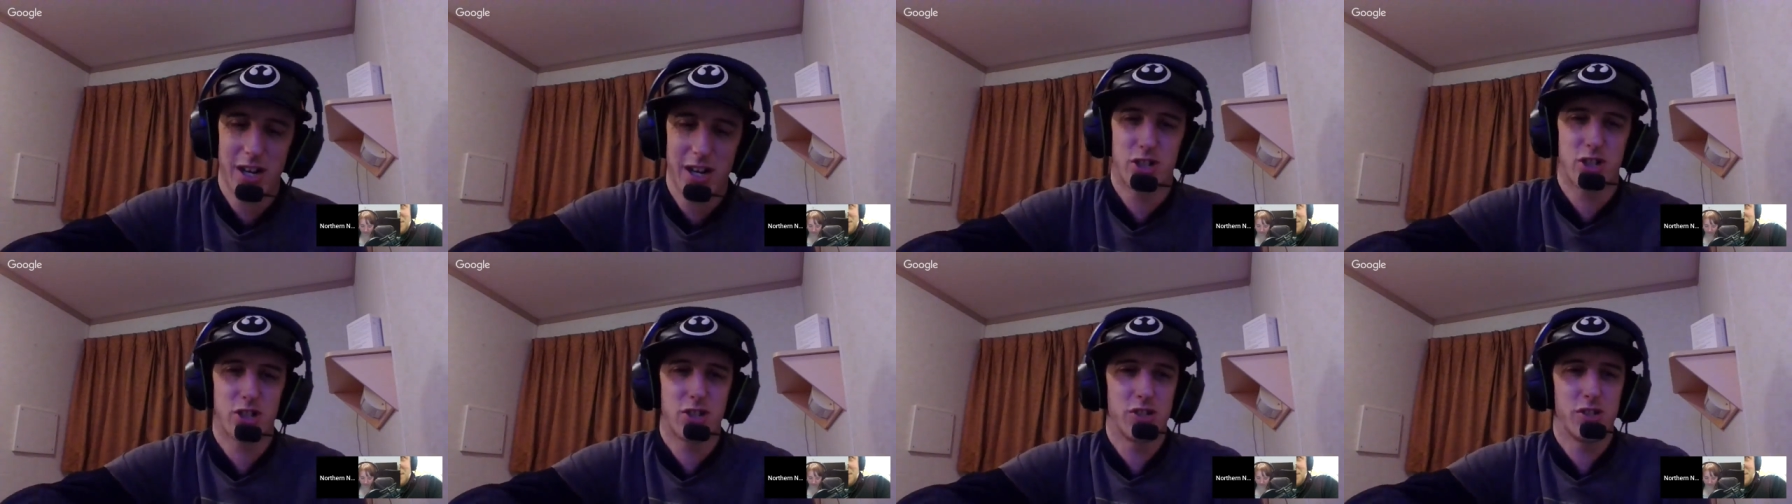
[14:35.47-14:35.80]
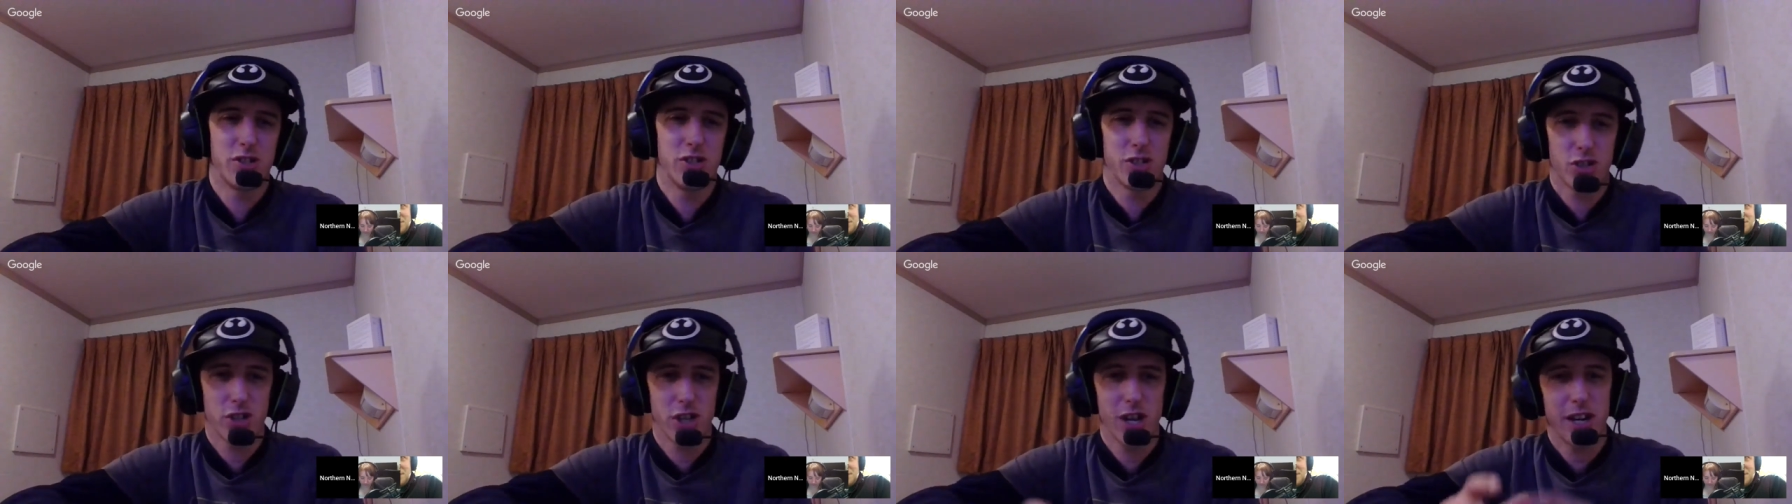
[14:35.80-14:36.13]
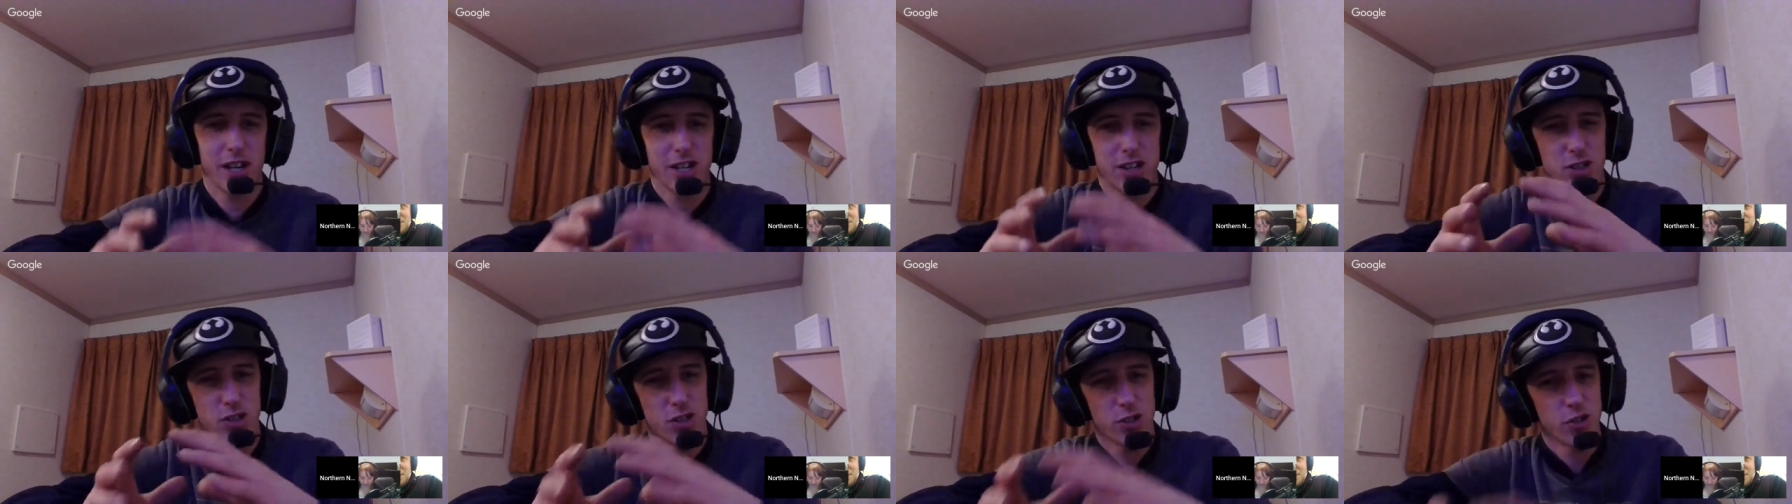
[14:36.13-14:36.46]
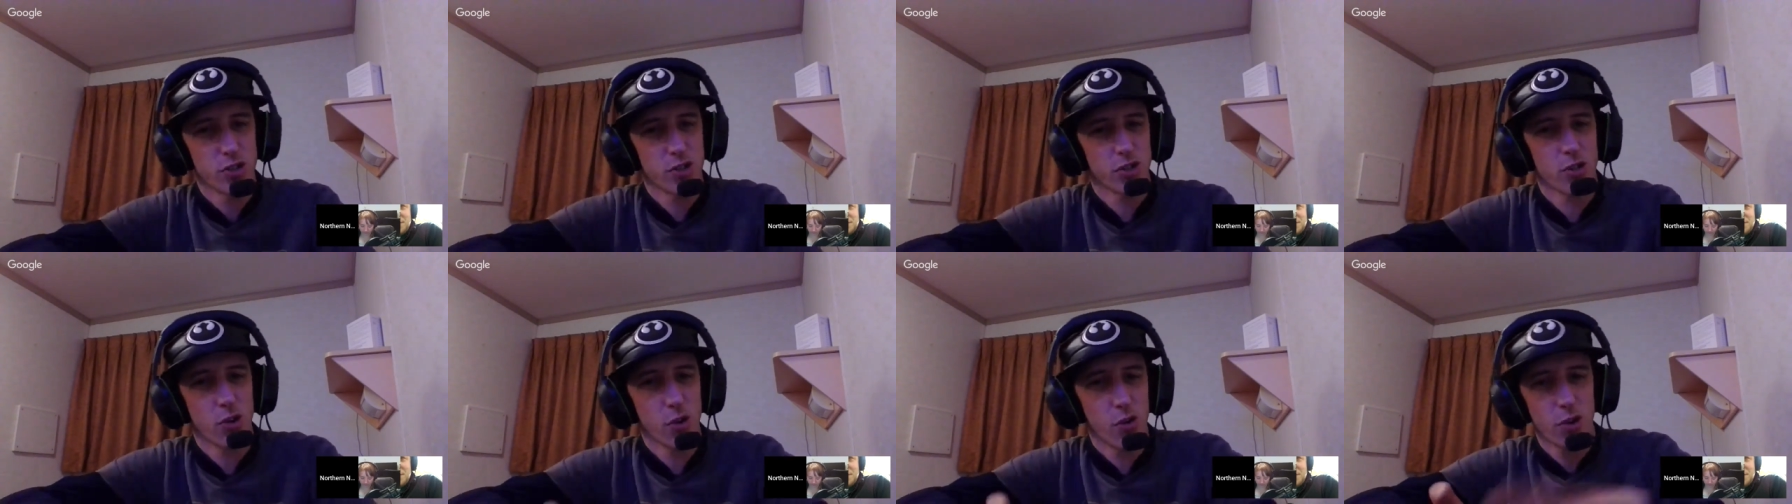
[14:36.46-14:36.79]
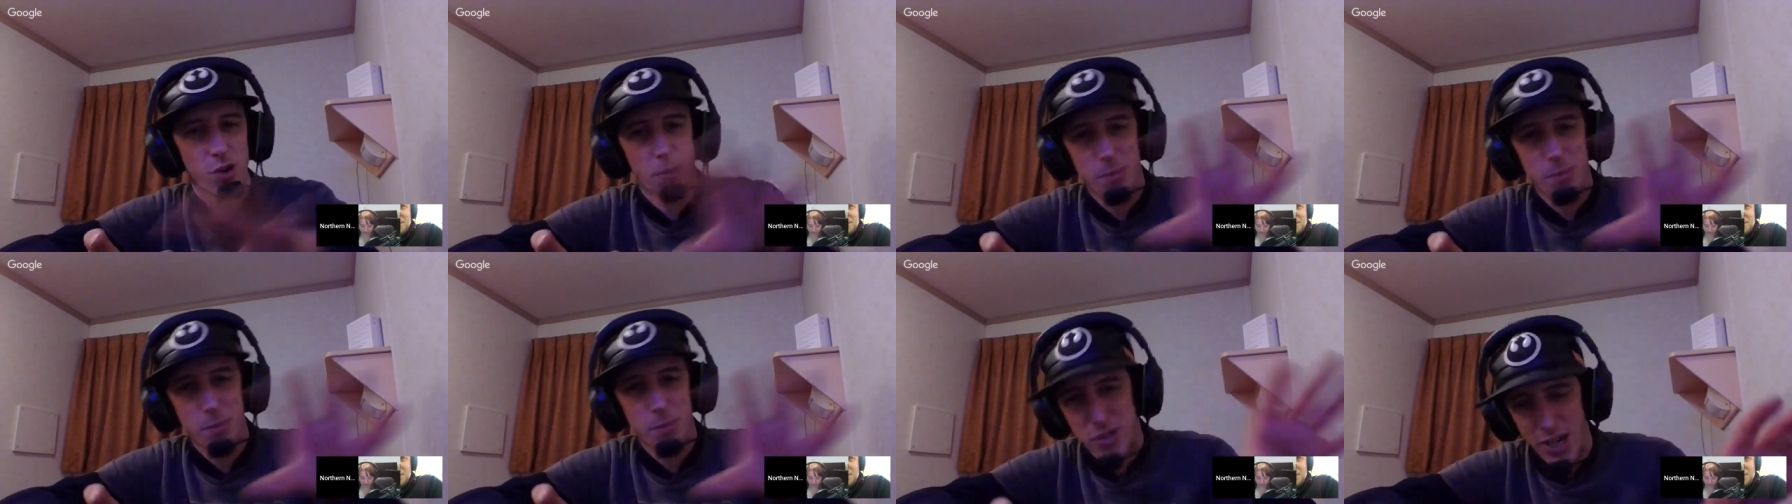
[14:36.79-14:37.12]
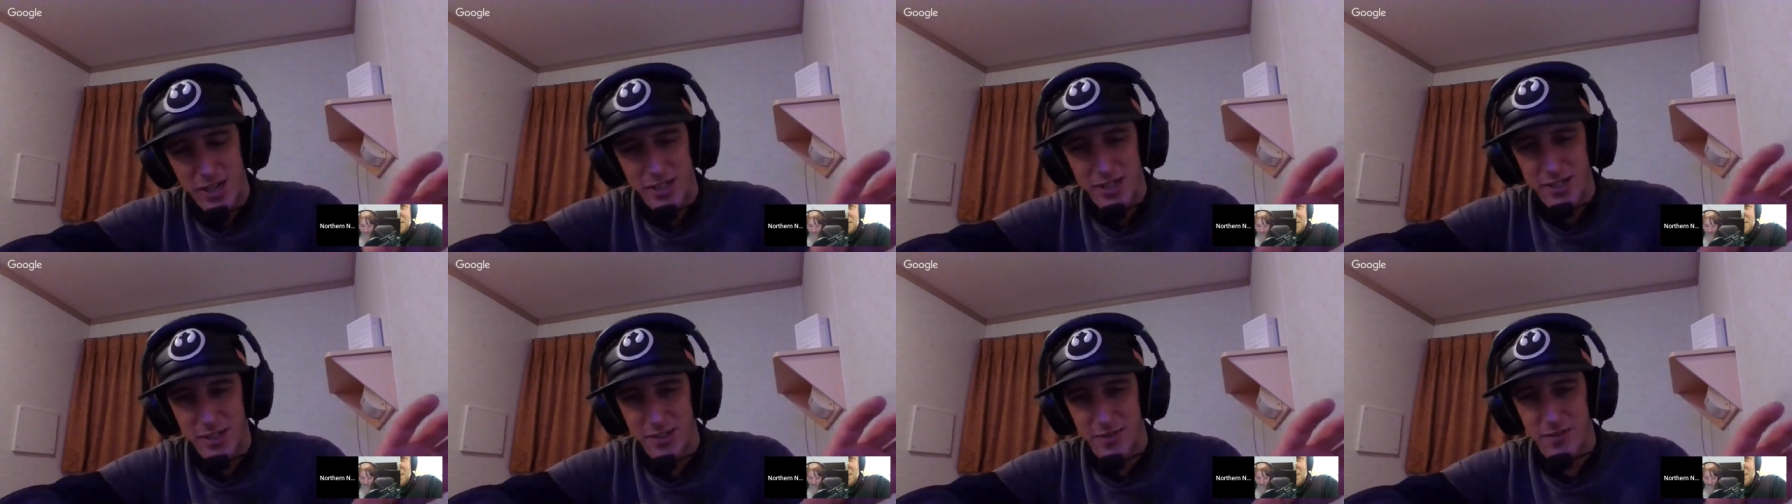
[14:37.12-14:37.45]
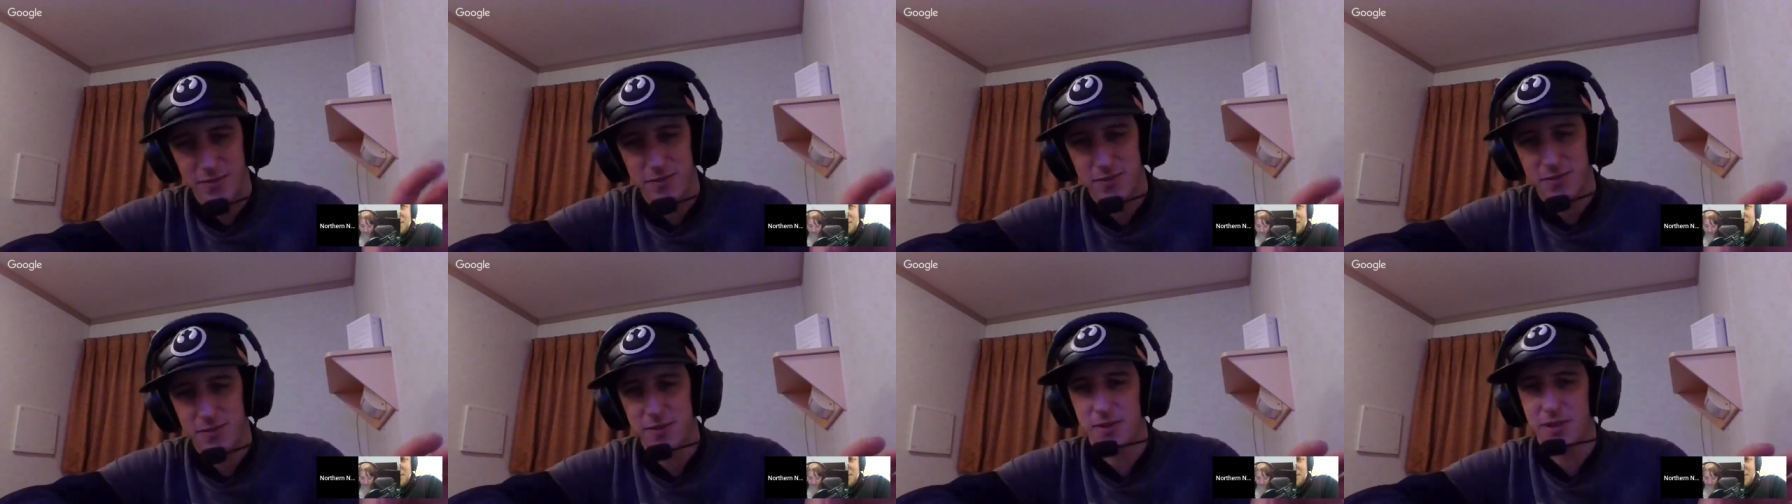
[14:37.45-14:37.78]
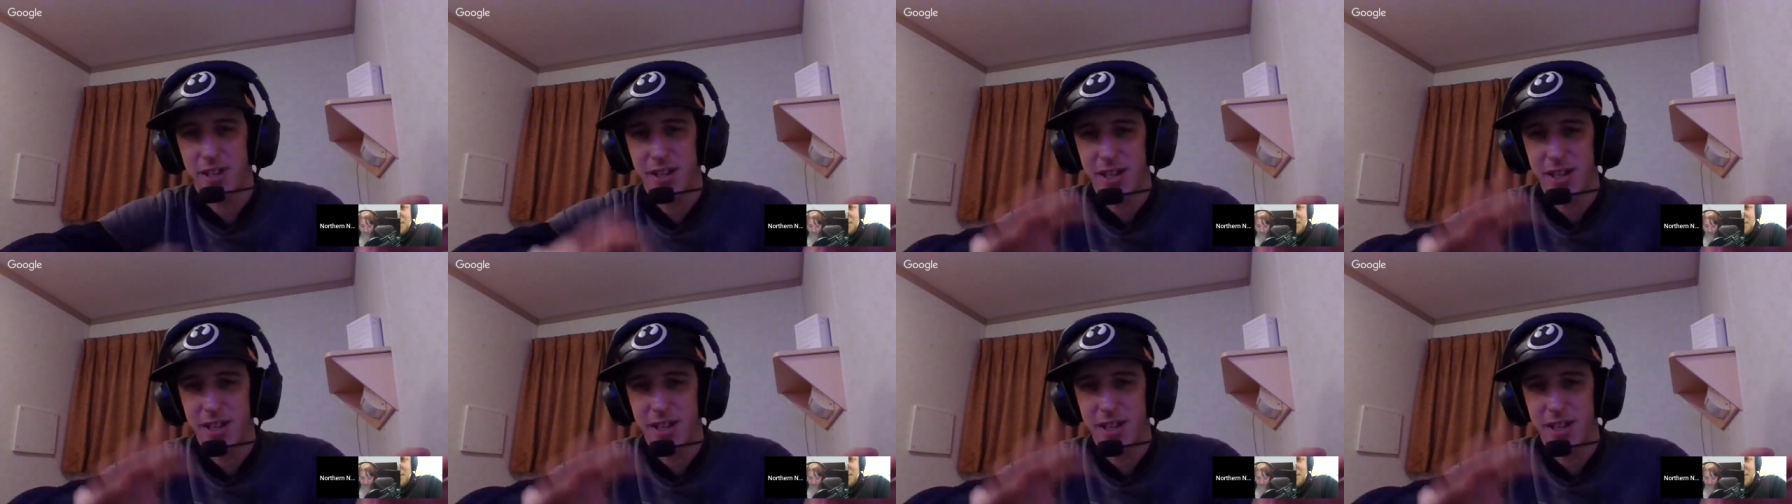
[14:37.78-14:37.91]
to do your own objective.